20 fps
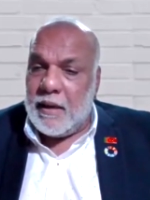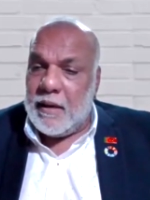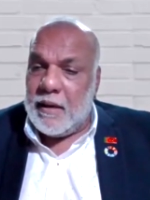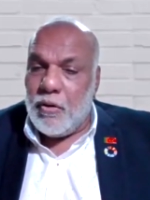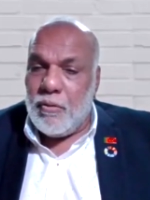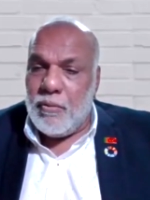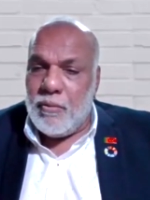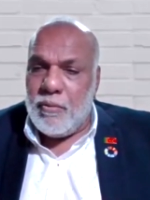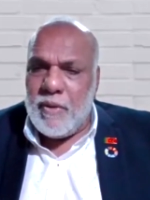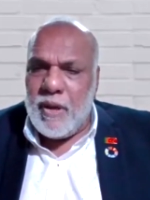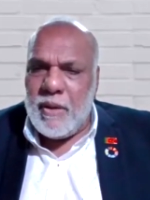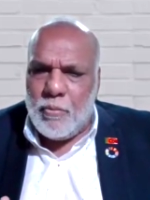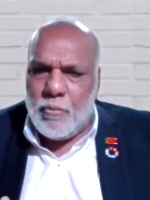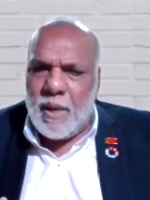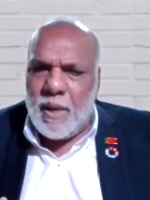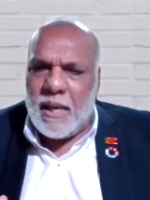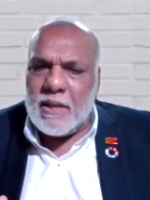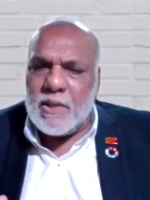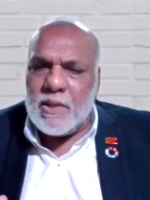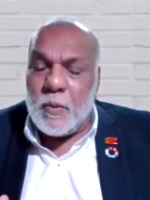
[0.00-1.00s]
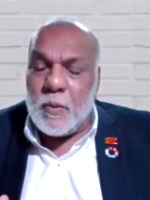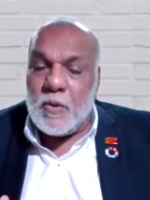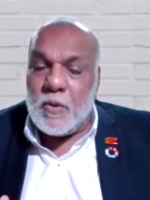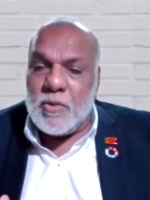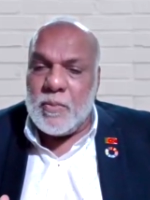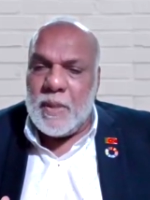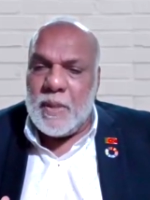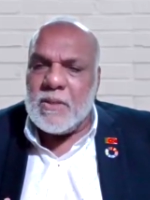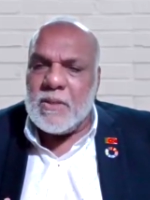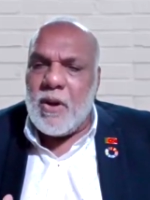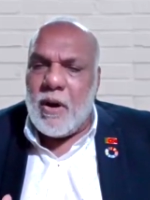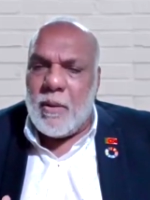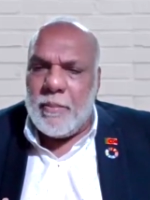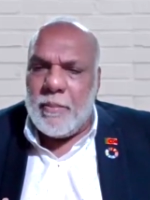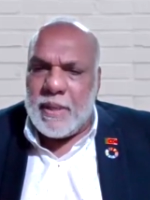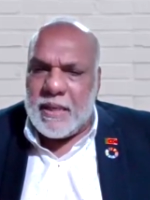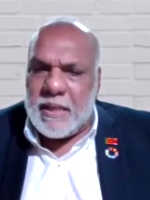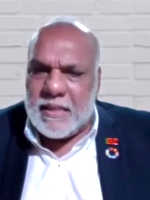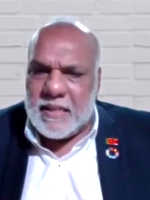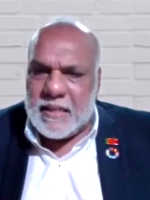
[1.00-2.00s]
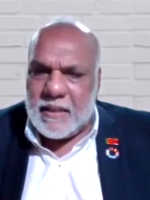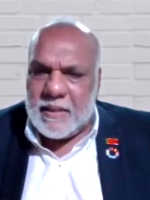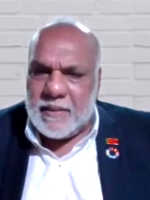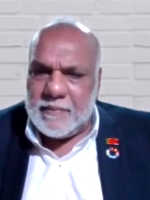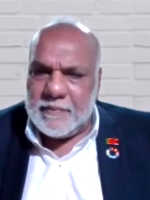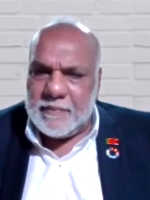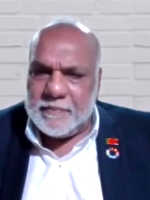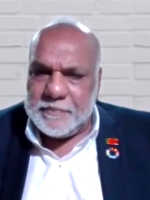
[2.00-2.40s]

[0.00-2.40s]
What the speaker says: you know, global exports means competition.